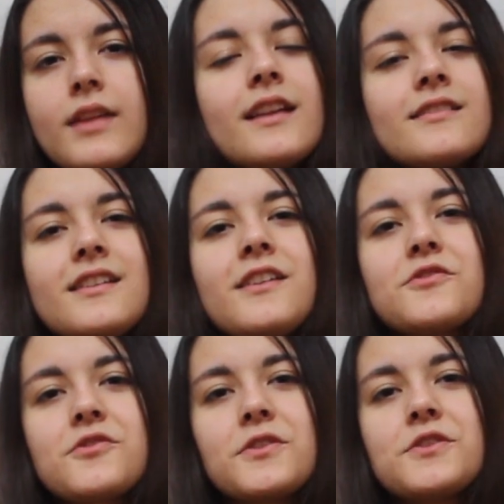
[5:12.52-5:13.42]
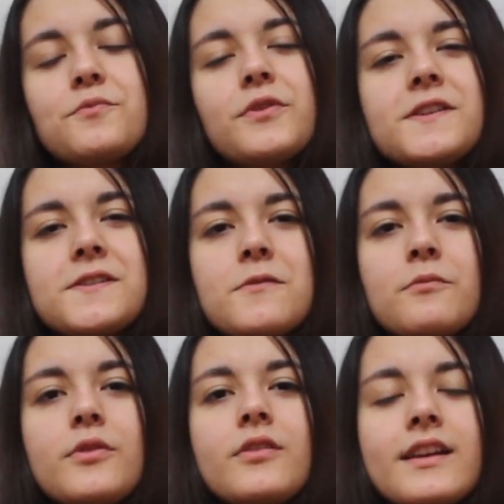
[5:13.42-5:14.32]
that is the answer. It's pretty
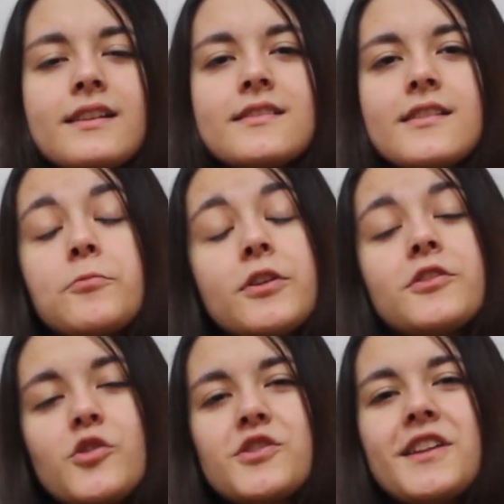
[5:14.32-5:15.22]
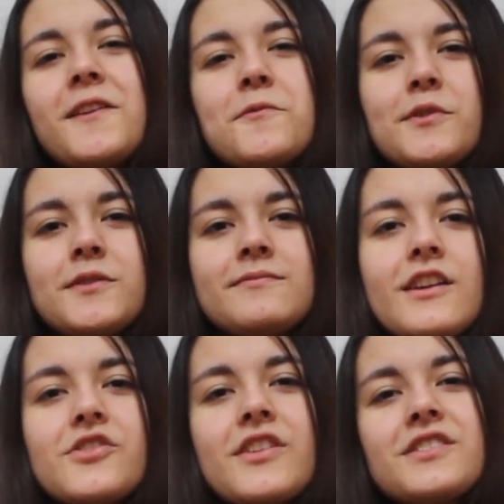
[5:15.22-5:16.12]
simple and pretty understandable.
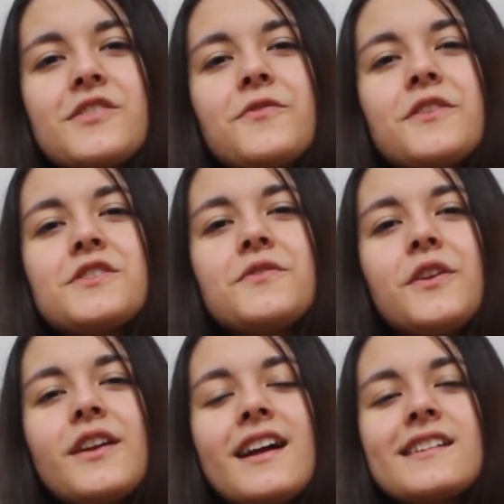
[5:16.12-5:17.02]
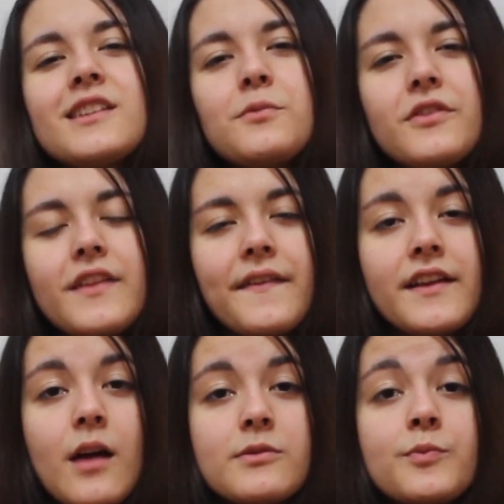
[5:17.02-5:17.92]
So that's it for this video, guys. Let me know down
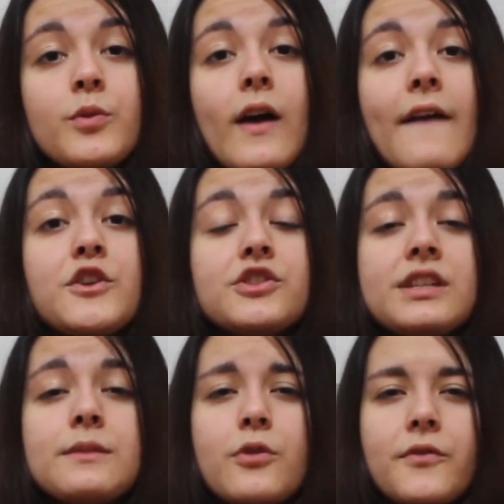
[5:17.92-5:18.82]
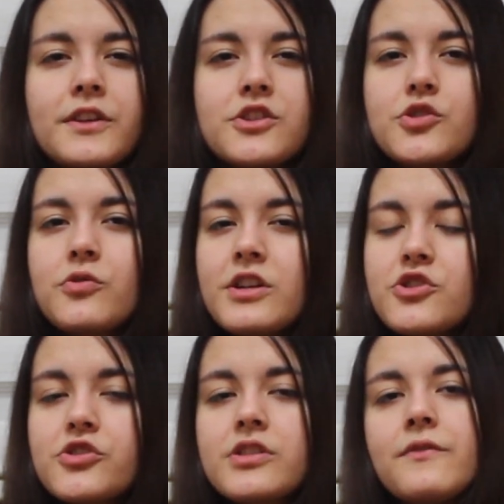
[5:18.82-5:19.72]
in the comments below, have you seen Perfect
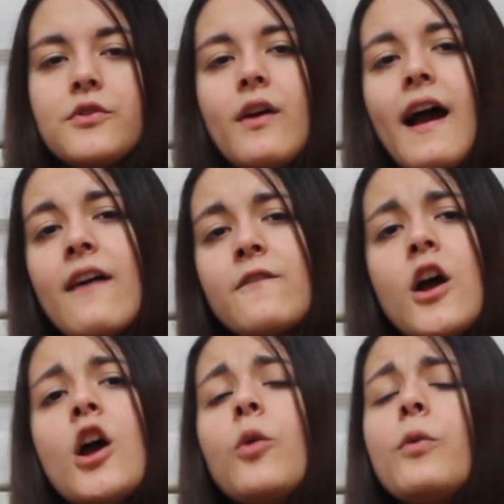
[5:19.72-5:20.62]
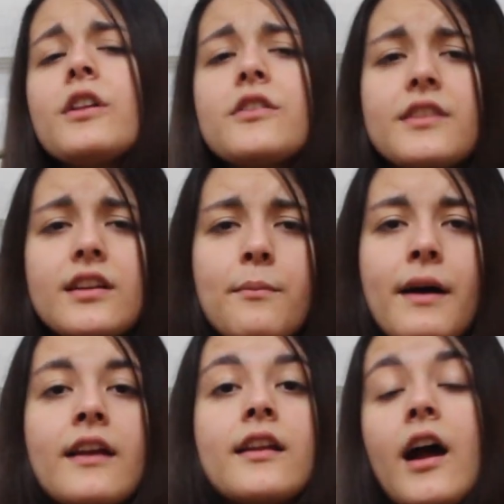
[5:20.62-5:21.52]
Strangers? If you have, what do you think
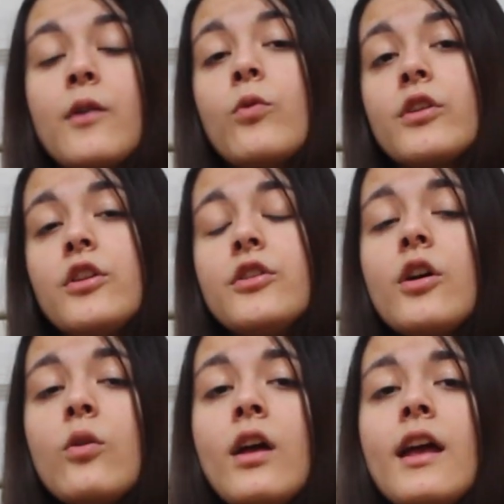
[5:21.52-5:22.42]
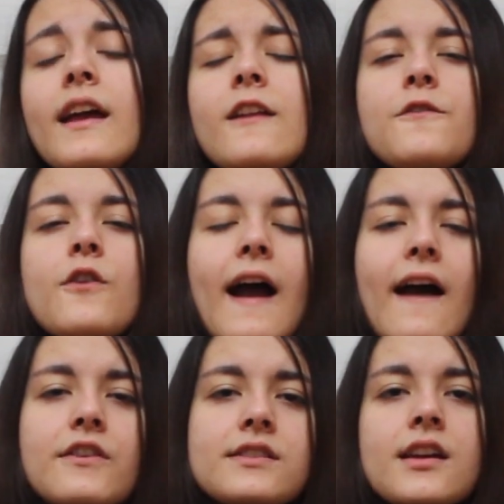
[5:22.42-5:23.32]
about it? I wanna know. And if you
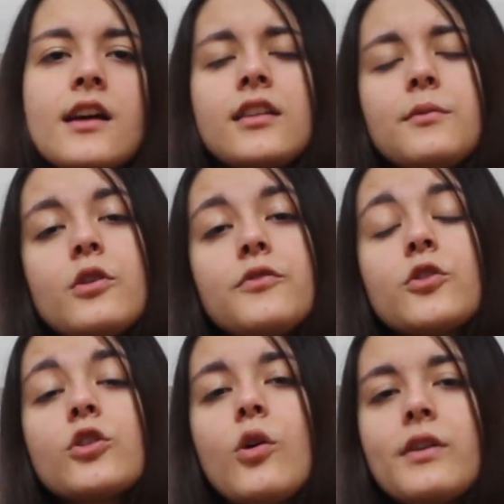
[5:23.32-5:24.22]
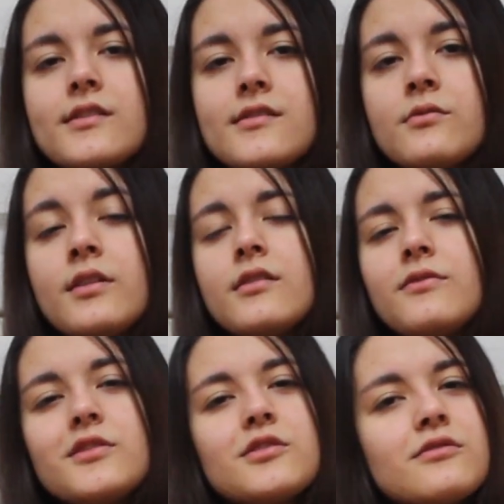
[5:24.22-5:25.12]
haven't, let me know if you're going to and
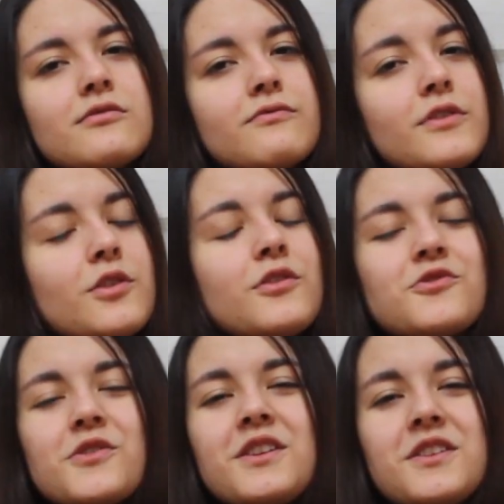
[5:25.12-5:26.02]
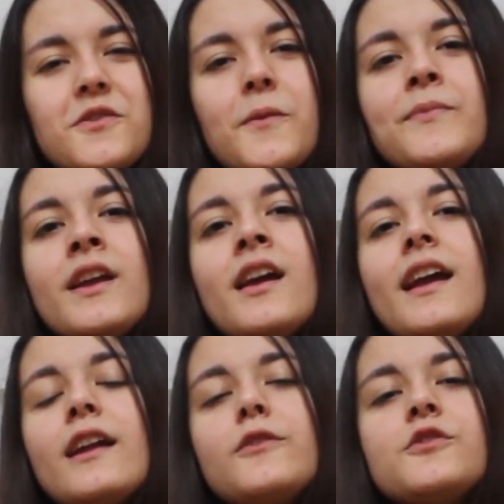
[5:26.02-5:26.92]
if this video intrigued you.
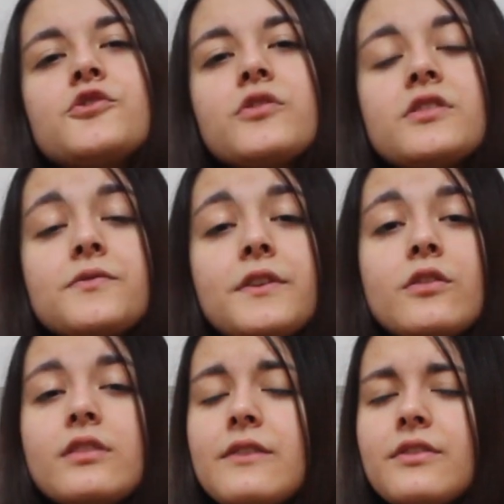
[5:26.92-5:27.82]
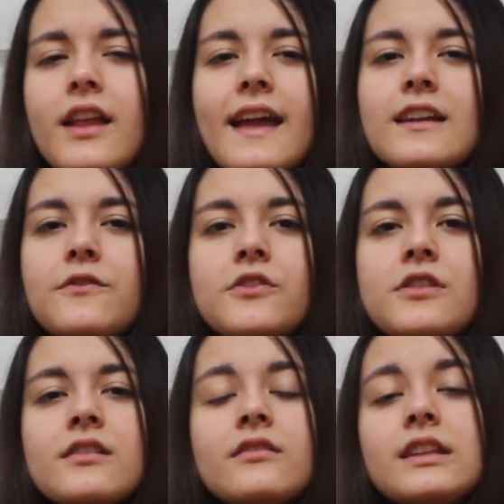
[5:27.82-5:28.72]
And if you enjoyed this video, leave a like. If you
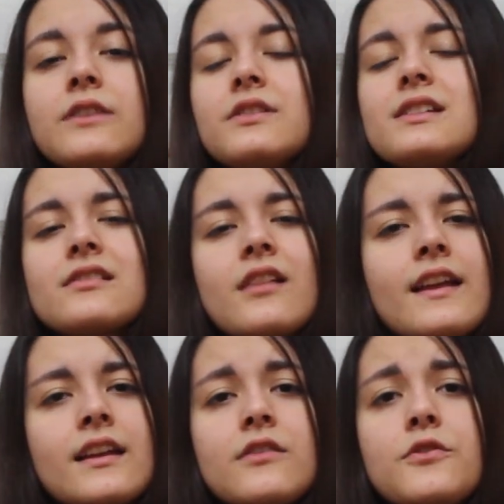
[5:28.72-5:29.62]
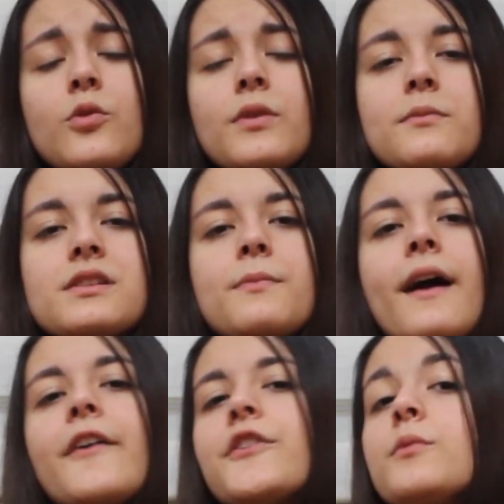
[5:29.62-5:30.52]
didn't, leave a dislike. And if you don't wanna miss
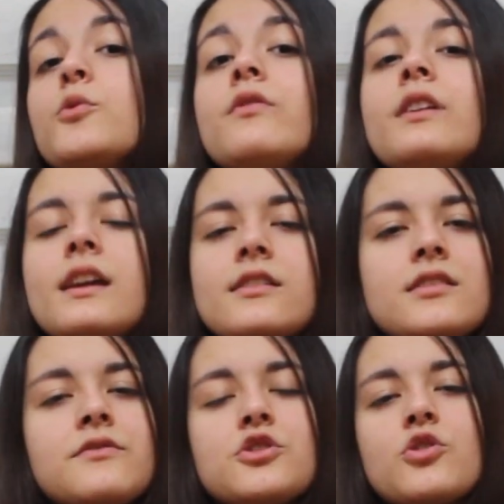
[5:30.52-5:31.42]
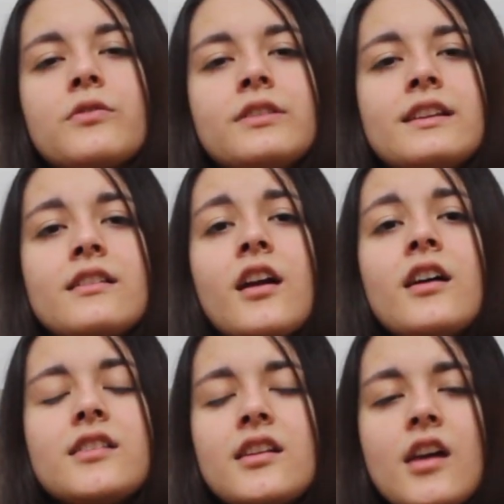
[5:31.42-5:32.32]
my other movie and TV show related
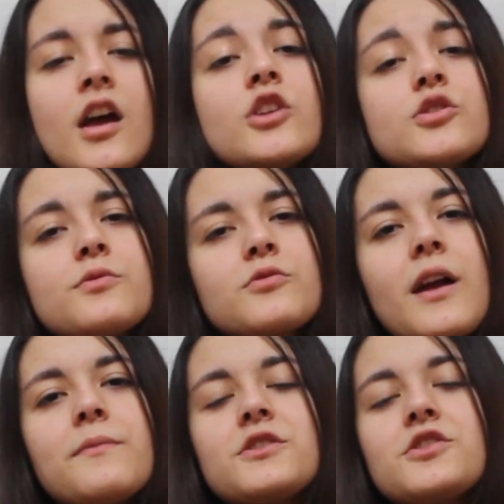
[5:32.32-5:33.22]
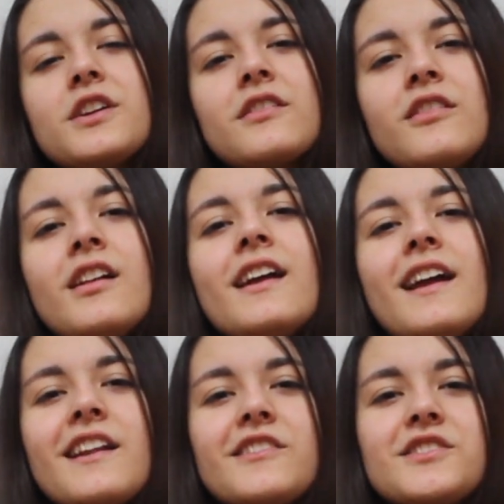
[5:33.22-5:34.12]
content, subscribe to this channel,
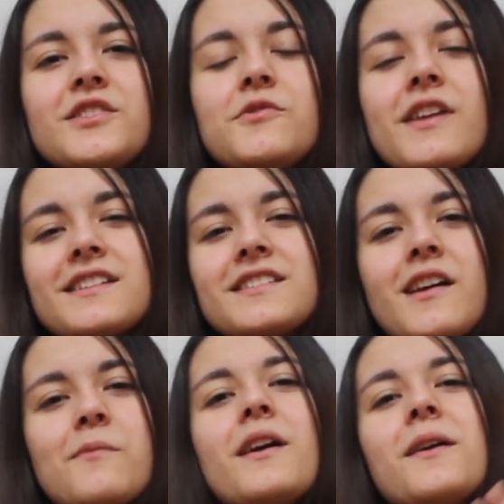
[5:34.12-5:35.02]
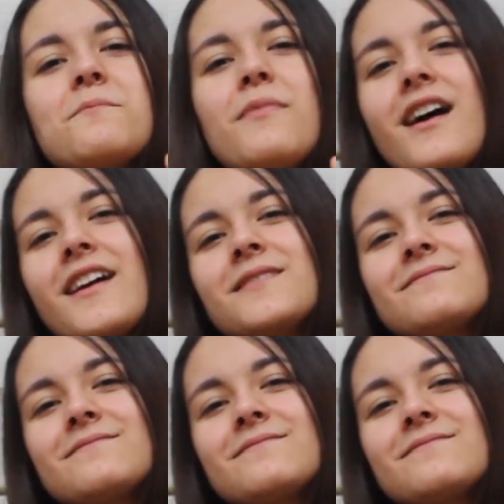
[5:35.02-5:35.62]
and I'll see you next time. Bye.